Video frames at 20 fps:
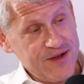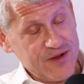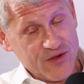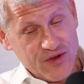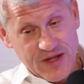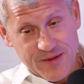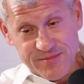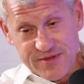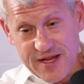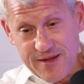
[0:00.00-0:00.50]

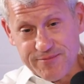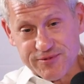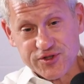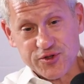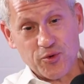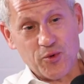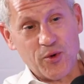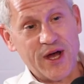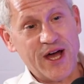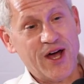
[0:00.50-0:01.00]
Claim takes
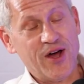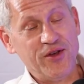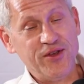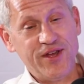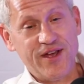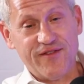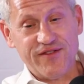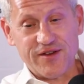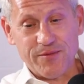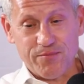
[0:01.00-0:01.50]
a while.
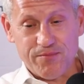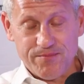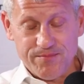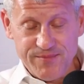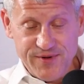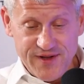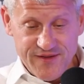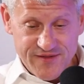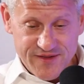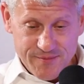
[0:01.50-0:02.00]
You have
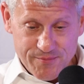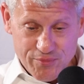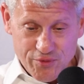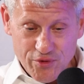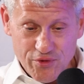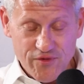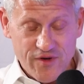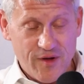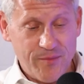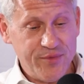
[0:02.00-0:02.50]
to
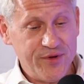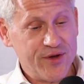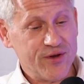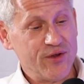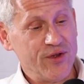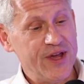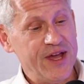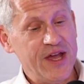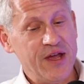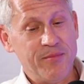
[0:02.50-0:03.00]
prove up your
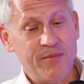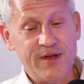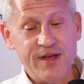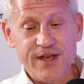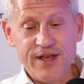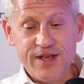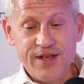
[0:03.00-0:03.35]
claim.